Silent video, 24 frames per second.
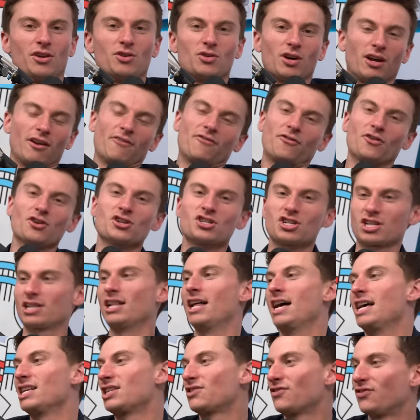You got a So first I-
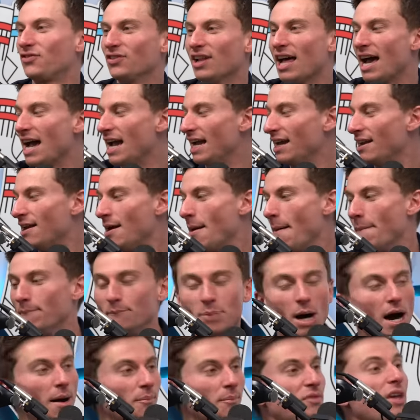class first flight, class-
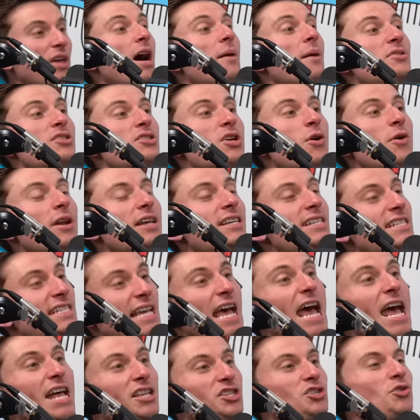bumped up. So in a
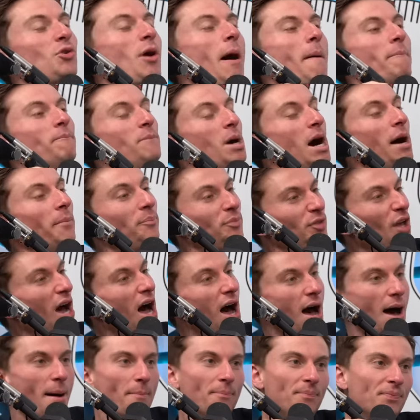sense, you got bumped
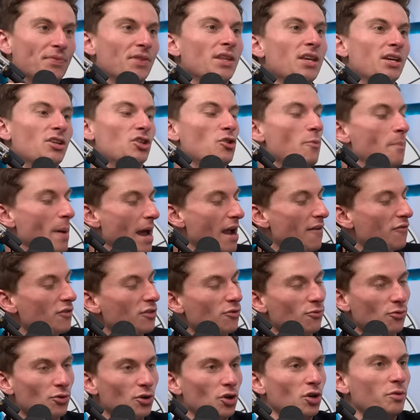up. Yep. You pay for the
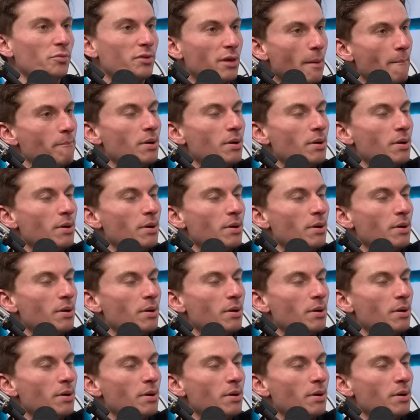room. You Yep.